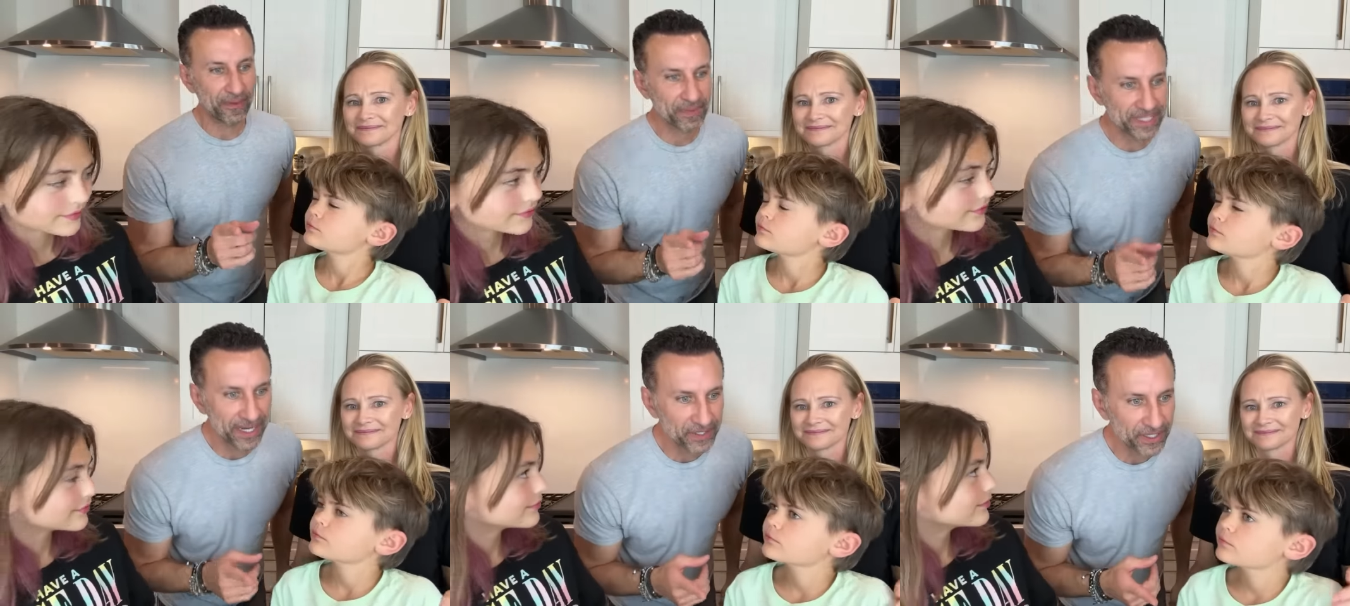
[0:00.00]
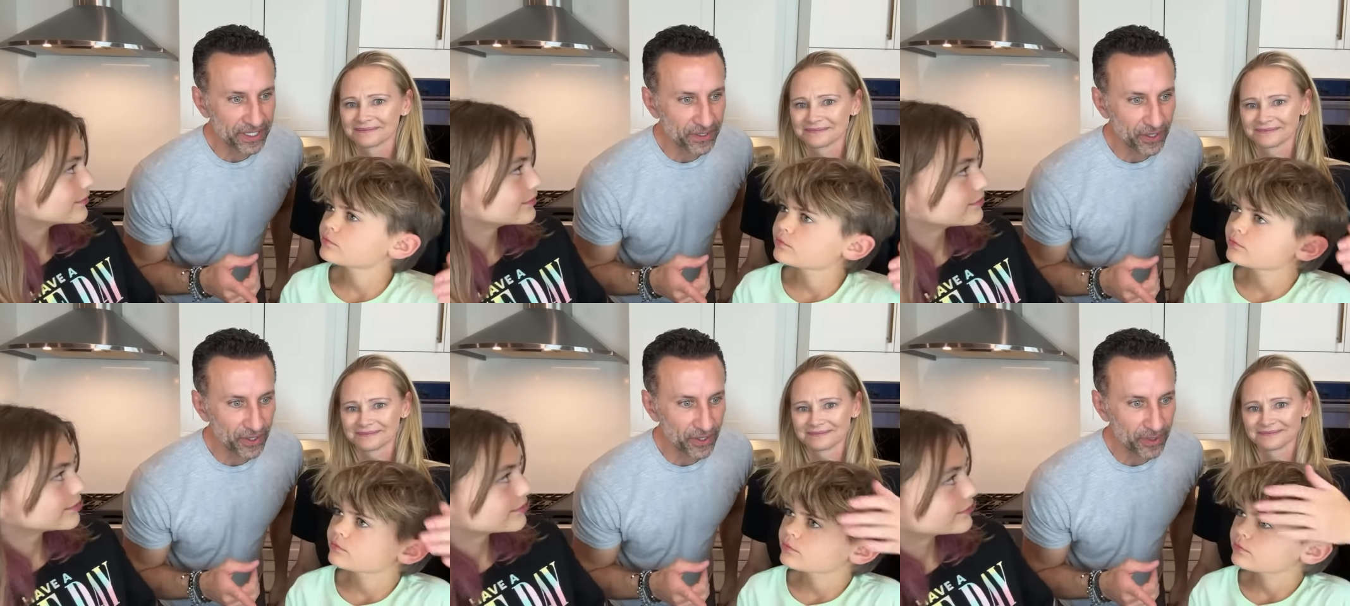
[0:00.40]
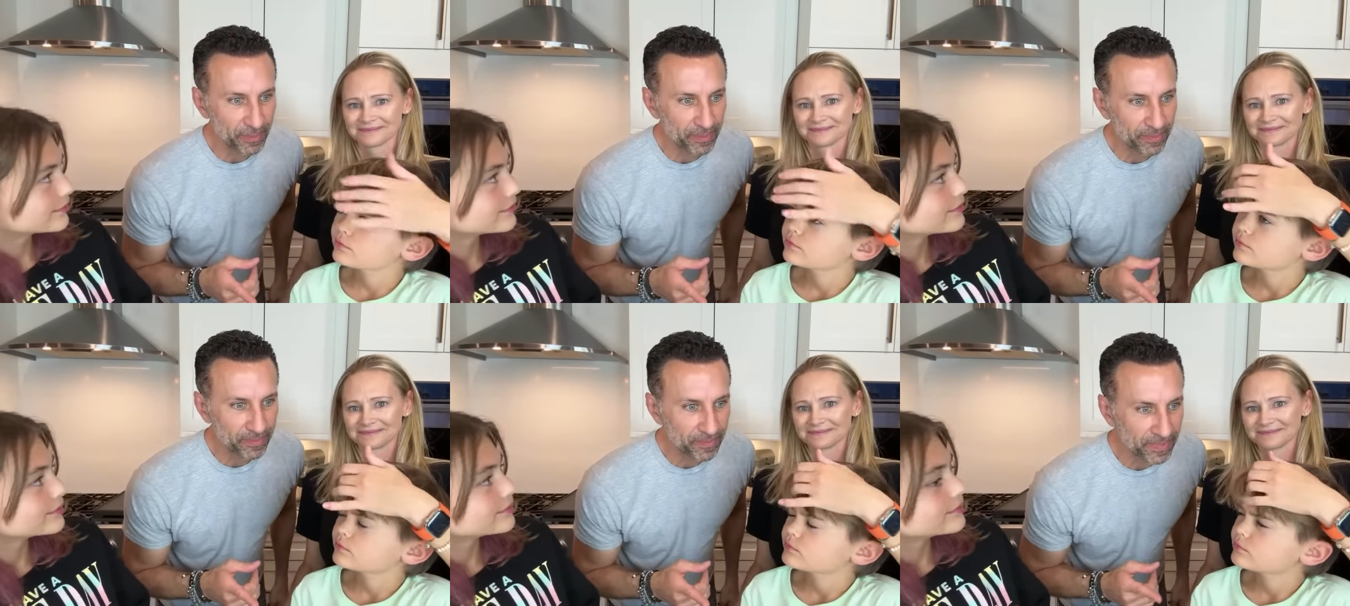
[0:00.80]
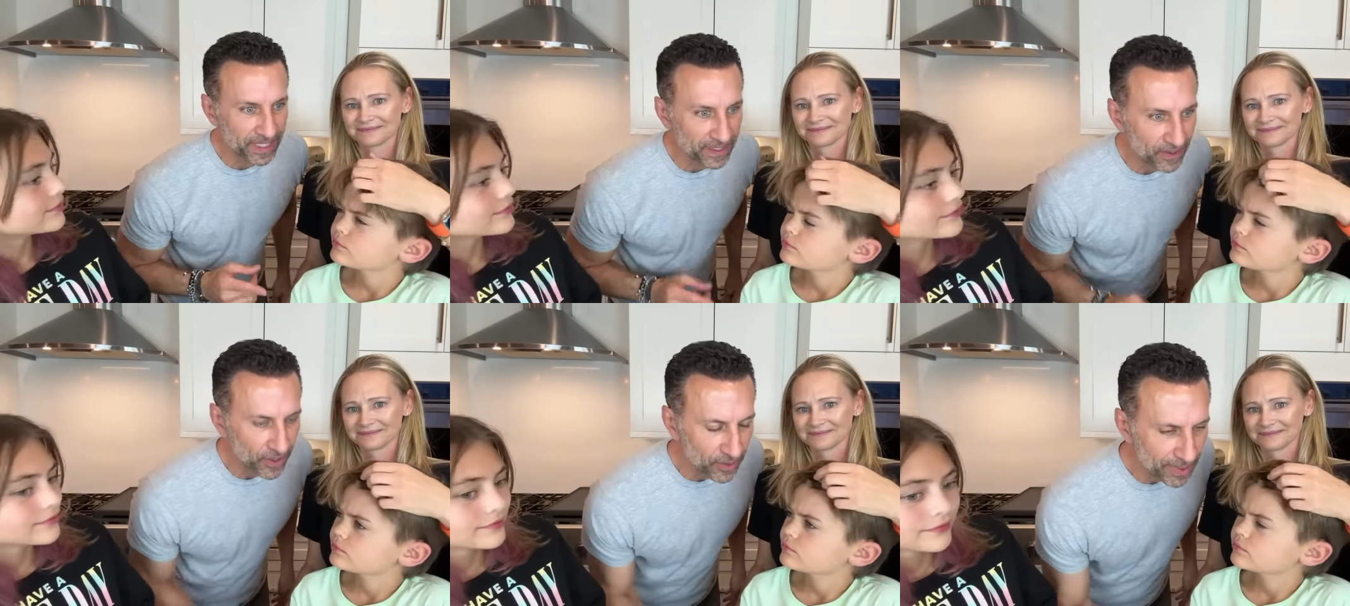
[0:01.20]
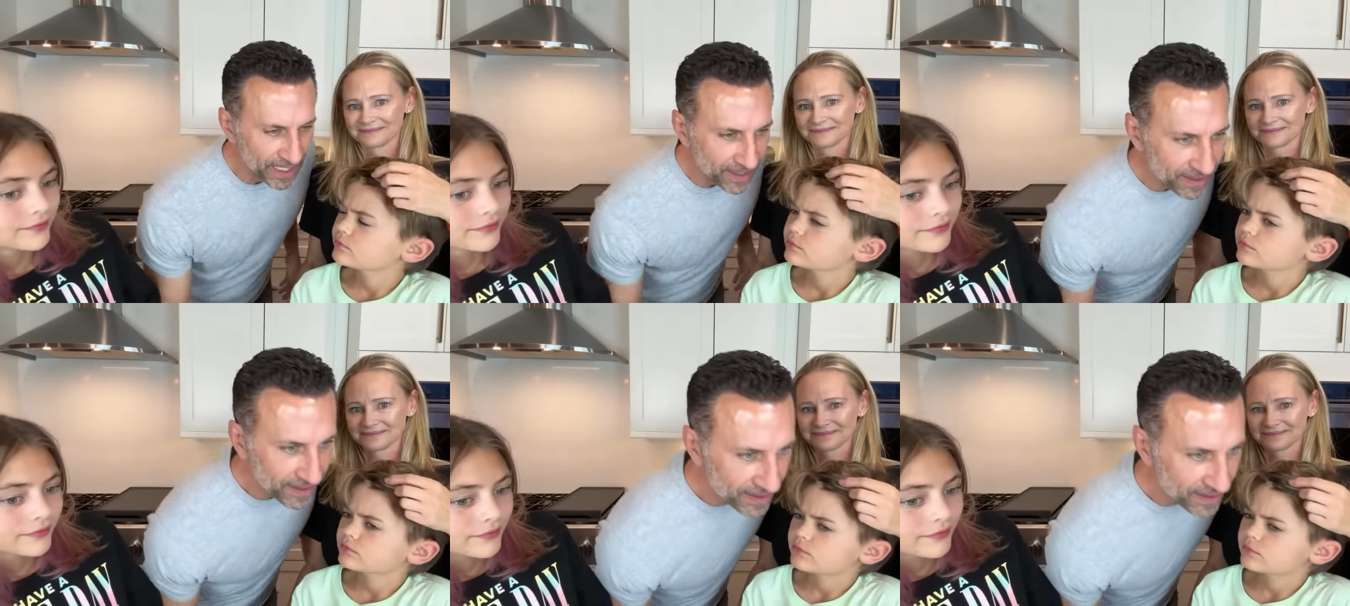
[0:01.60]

Speaker 1: that was actually Curb, Kirby?